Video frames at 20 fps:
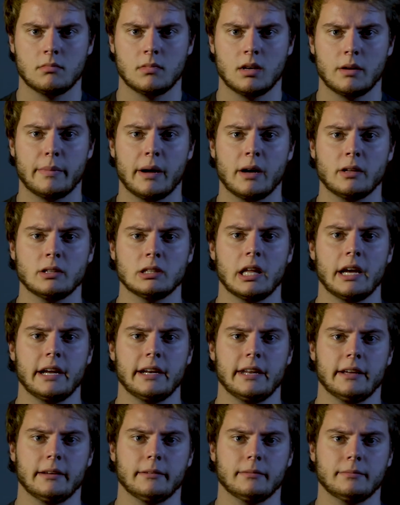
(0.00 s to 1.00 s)
about
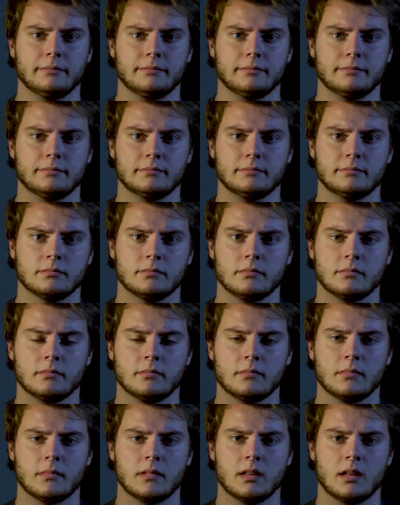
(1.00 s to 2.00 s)
lighting.
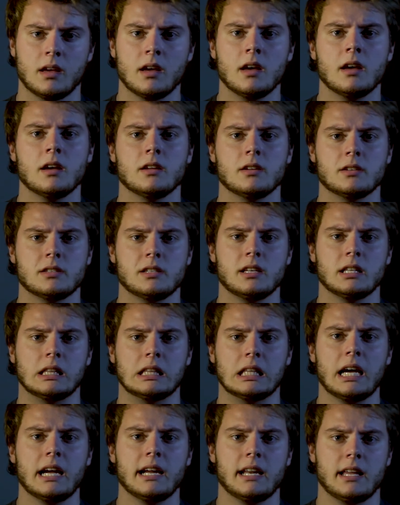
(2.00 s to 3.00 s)
You see,
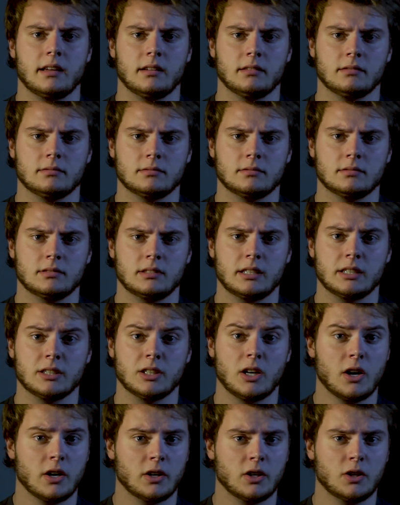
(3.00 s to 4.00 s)
lighting is
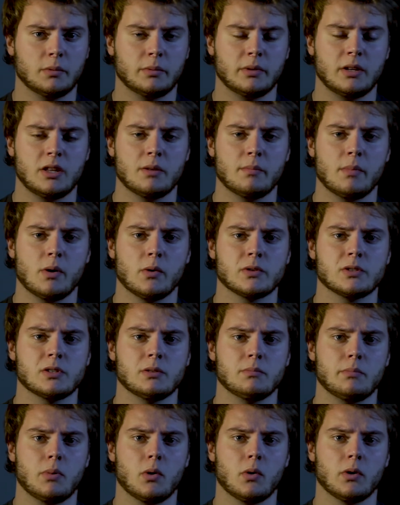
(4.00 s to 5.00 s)
arguably the most
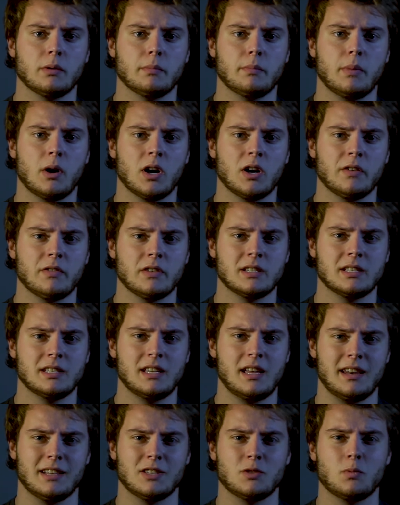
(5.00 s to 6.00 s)
important part of a
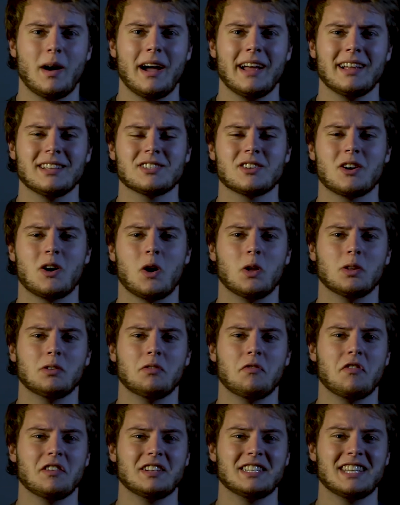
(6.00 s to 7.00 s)
scene. It's why it's called
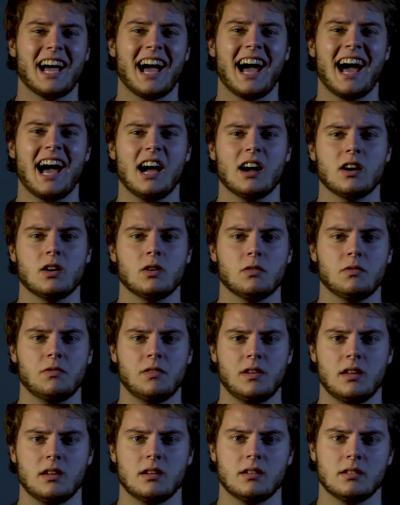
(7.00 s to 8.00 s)

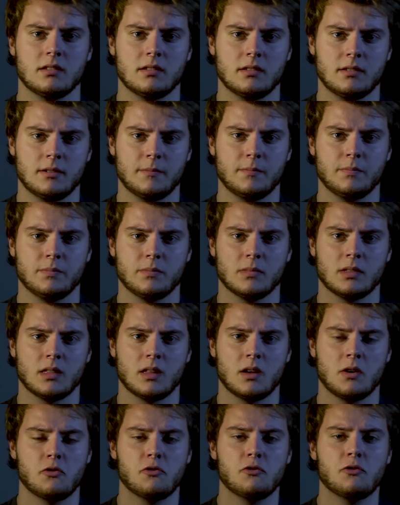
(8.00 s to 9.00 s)
photography.
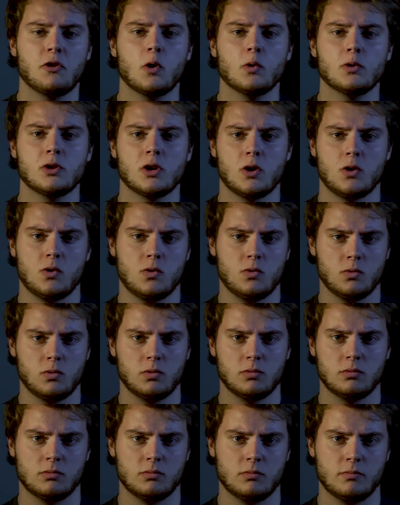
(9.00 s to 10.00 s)
Photo
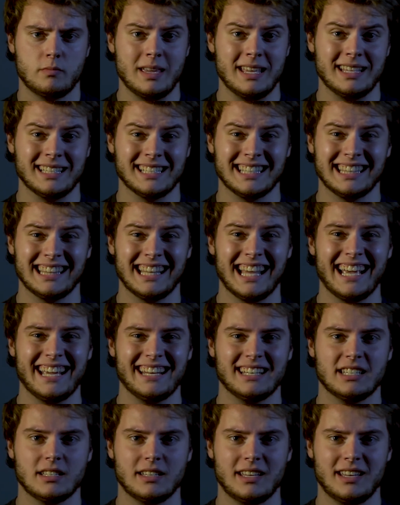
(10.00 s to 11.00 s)
means
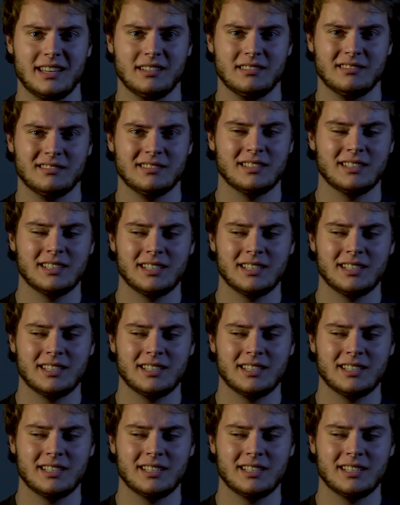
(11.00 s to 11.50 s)
light in